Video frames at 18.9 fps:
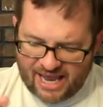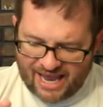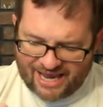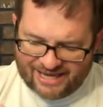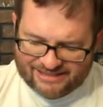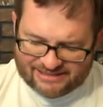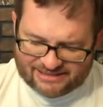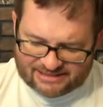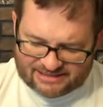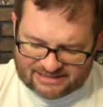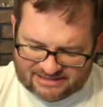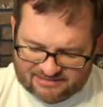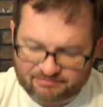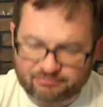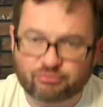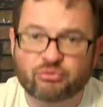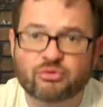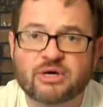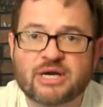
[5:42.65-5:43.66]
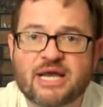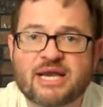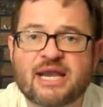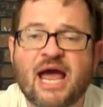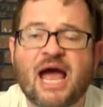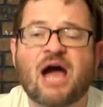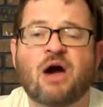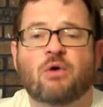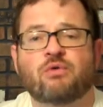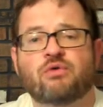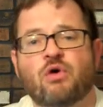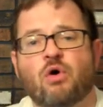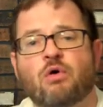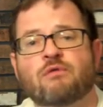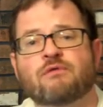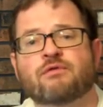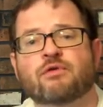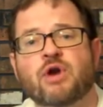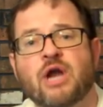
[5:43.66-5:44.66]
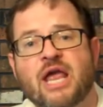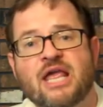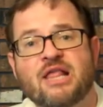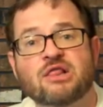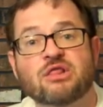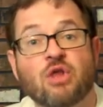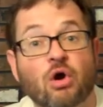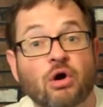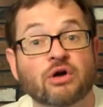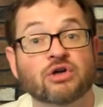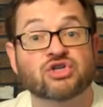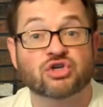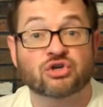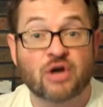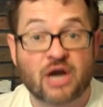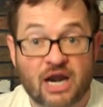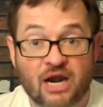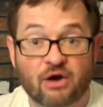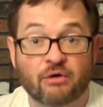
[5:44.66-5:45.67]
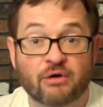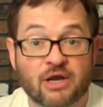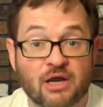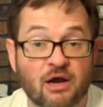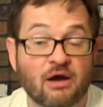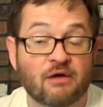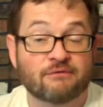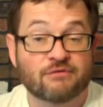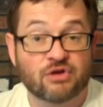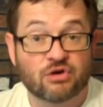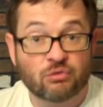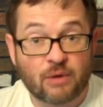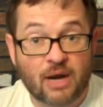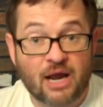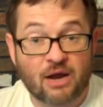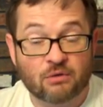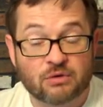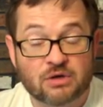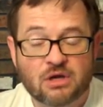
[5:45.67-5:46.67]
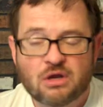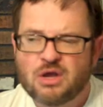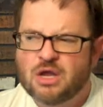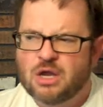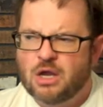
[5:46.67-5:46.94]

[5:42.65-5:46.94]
has to spread out over a larger area of the ground.